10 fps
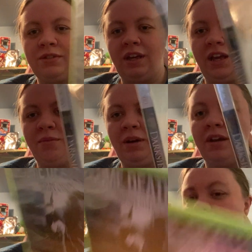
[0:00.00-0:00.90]
game.
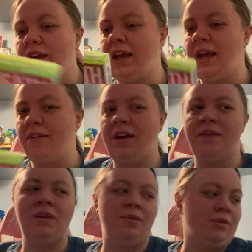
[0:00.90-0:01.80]
I have
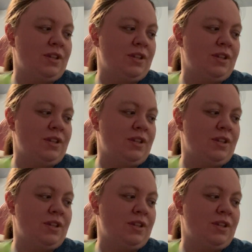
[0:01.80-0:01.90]
had people